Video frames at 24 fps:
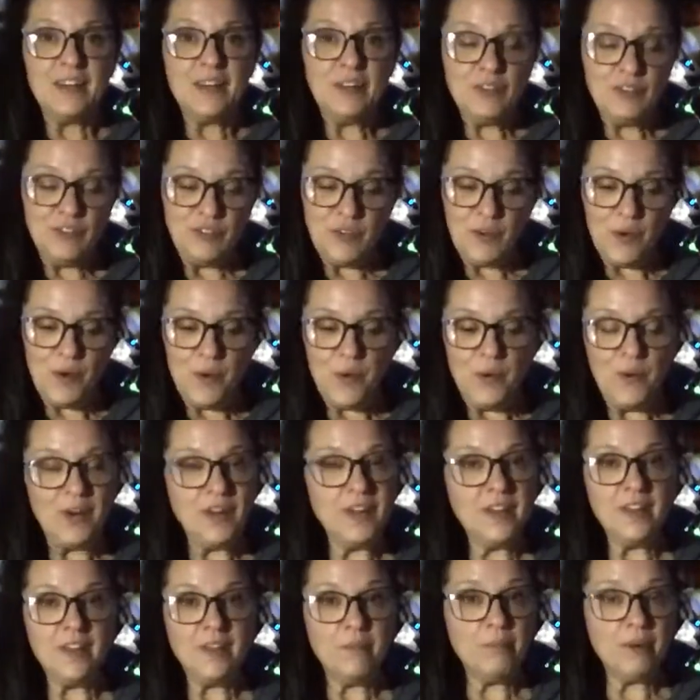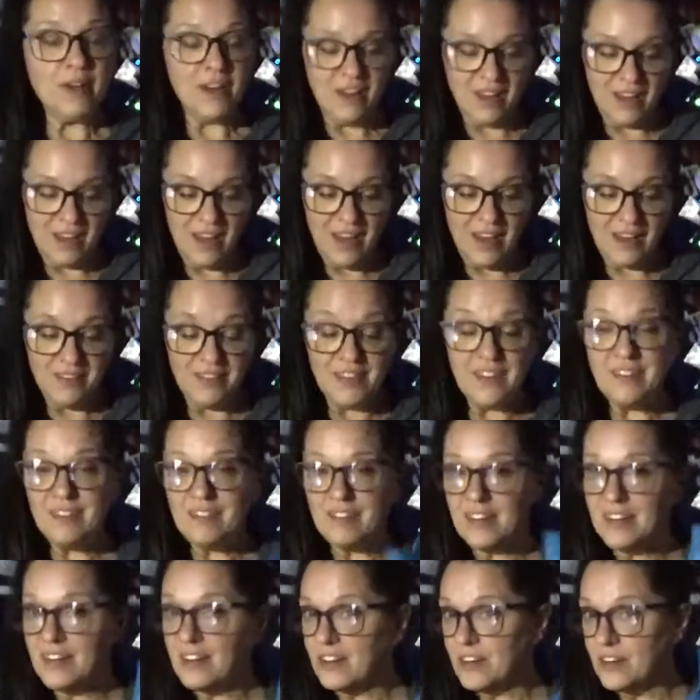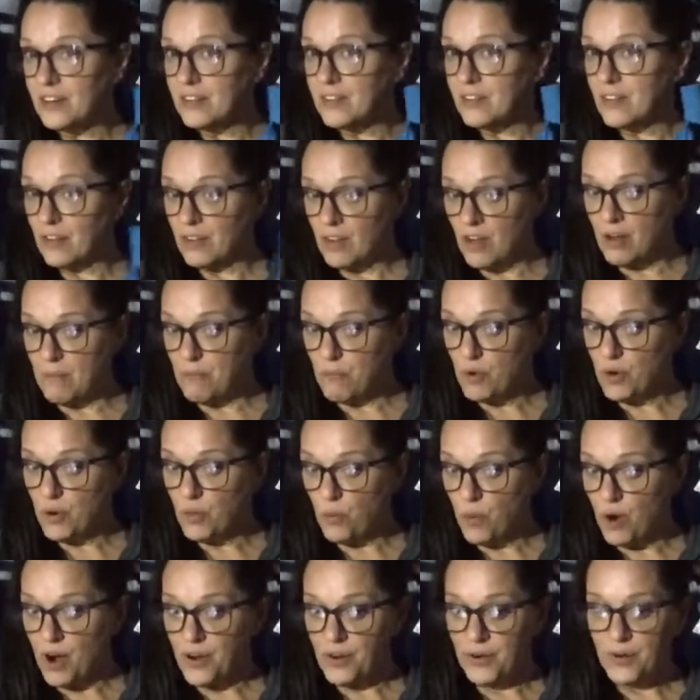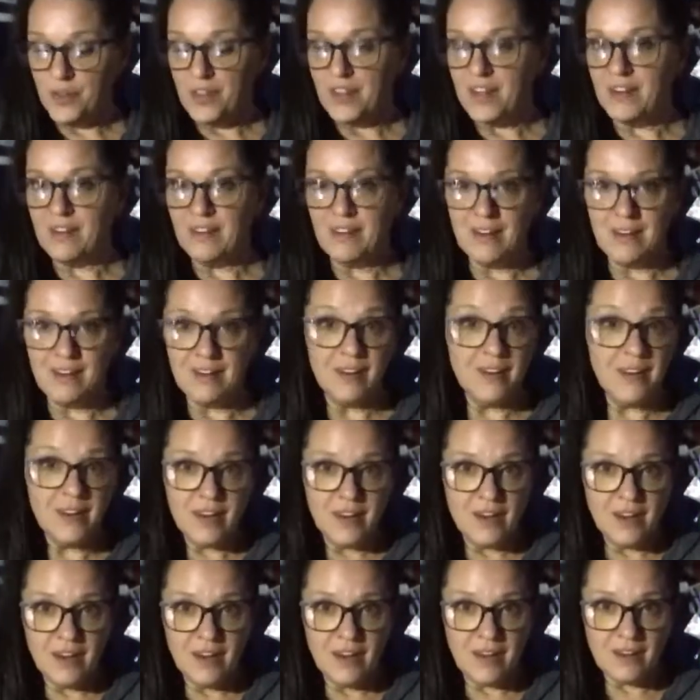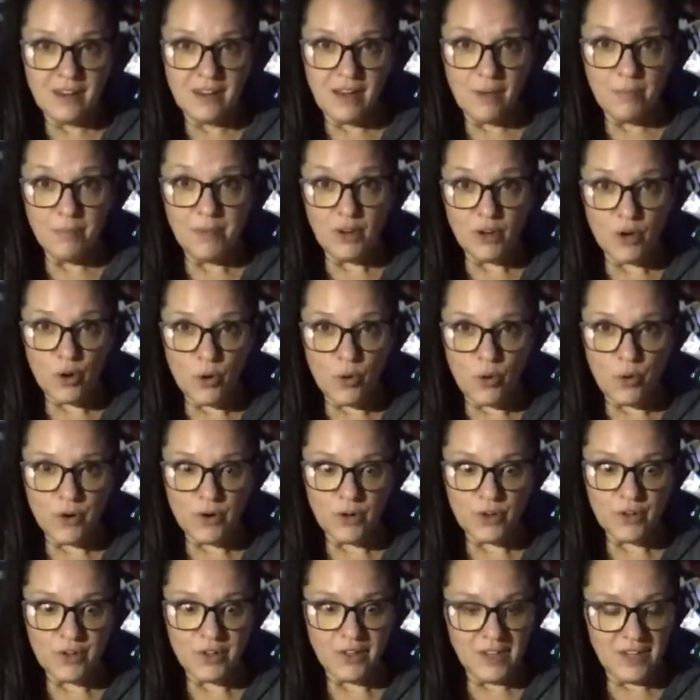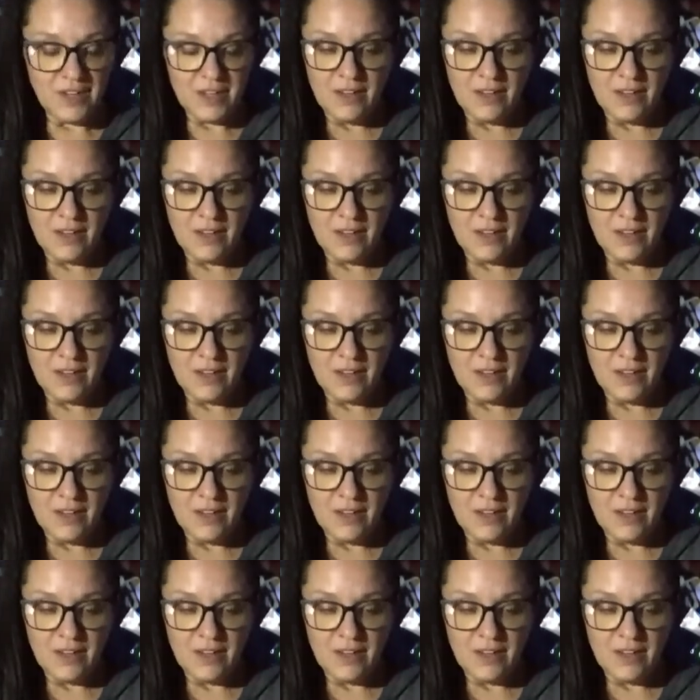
So, and this here is a lot more water than a cup and a quarter,